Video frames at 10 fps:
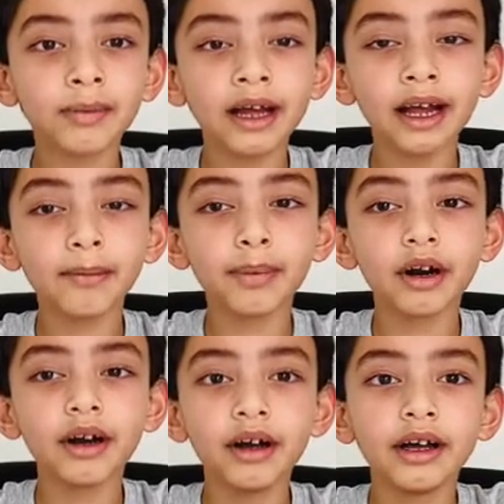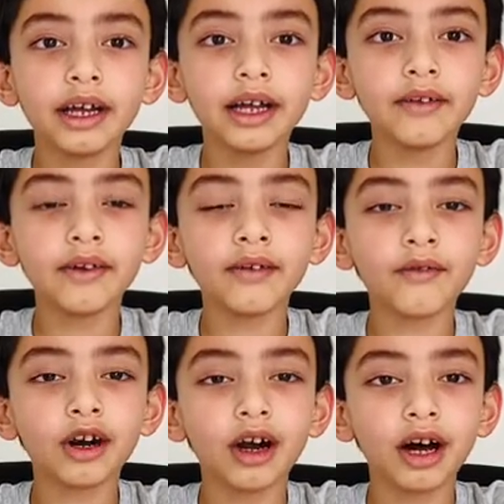paper even
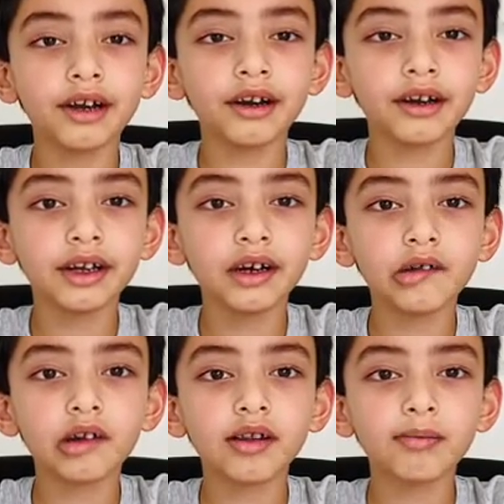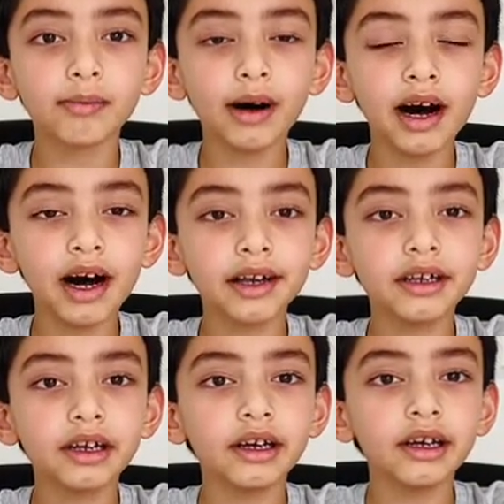for other use, but
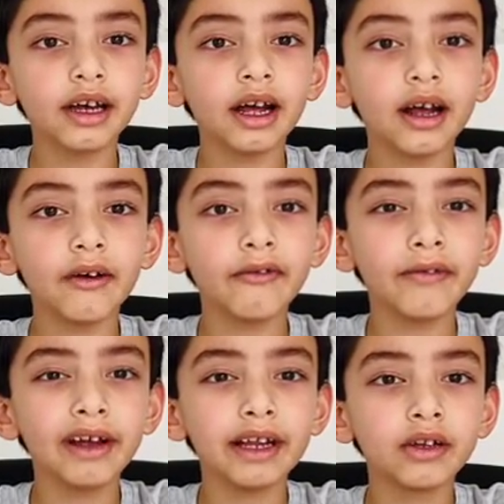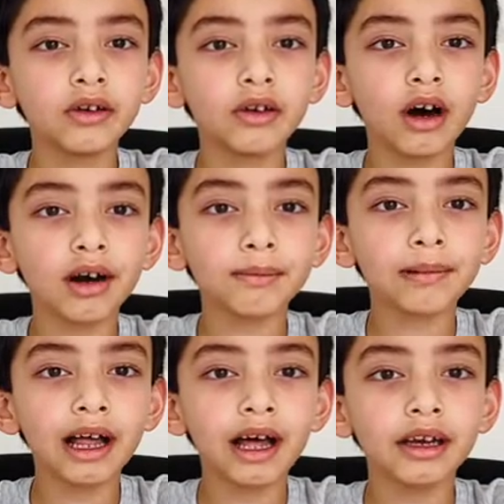if we do not
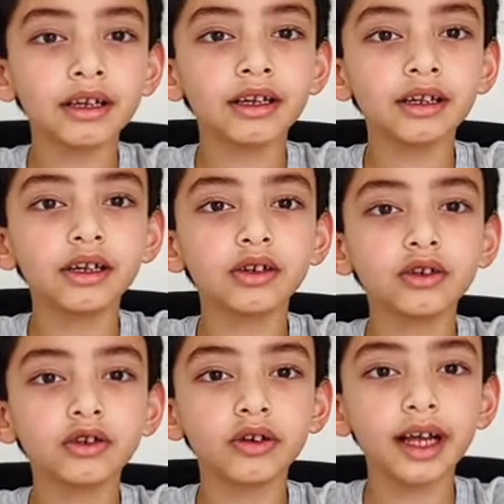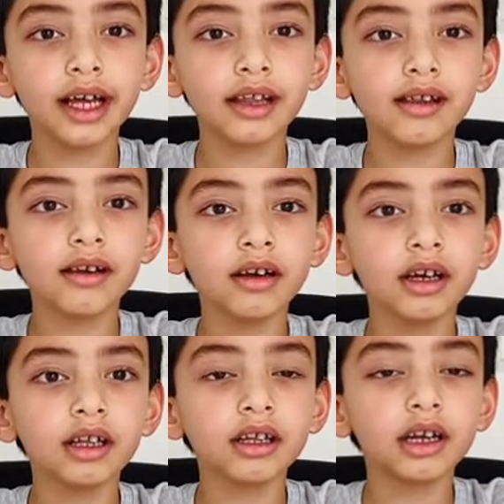plant new trees,
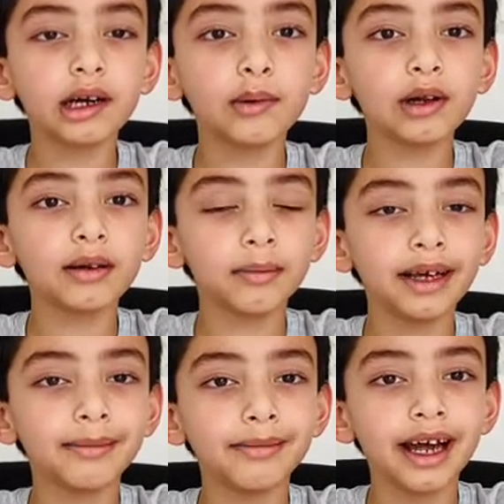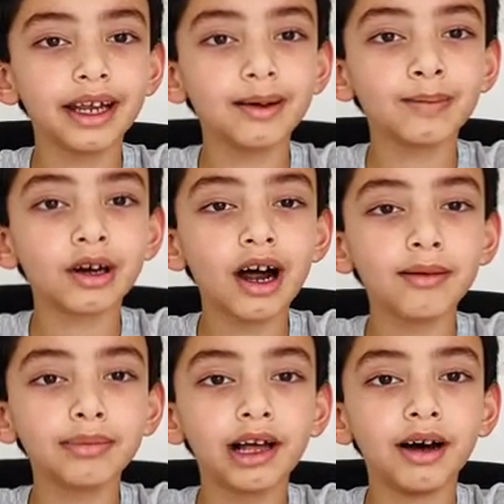there will be many
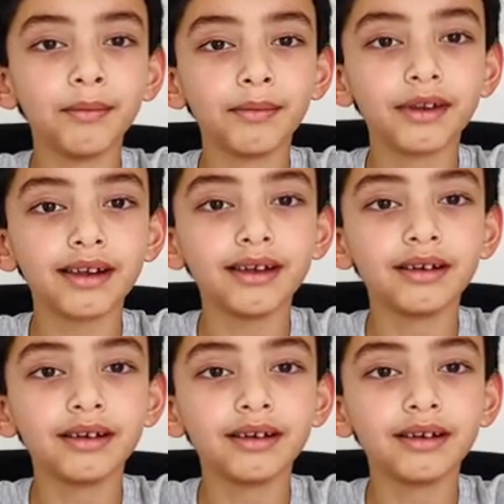problems.